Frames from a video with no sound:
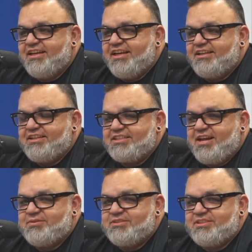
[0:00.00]
Because
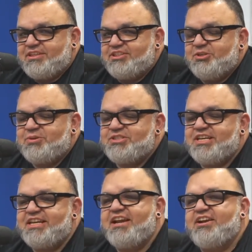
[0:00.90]
you were
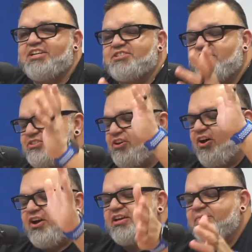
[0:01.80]
sitting there and you started
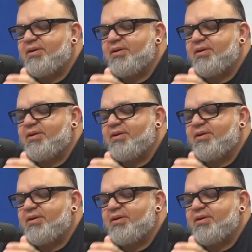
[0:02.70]
talking about